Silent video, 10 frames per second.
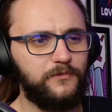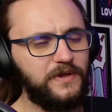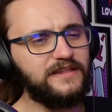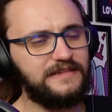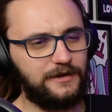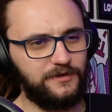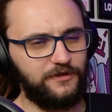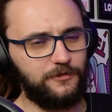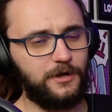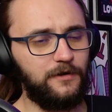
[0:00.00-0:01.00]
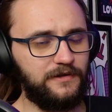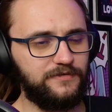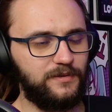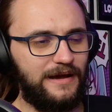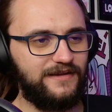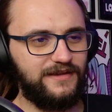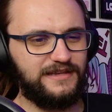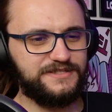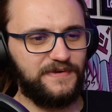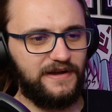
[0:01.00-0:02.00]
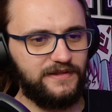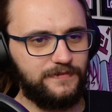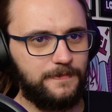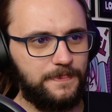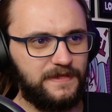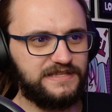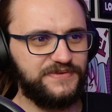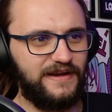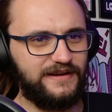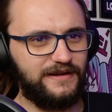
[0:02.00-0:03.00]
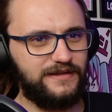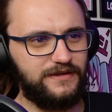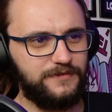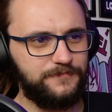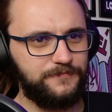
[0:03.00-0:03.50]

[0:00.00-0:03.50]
can tell where you were calling from, Aki. It's fine. It's fine, Aki.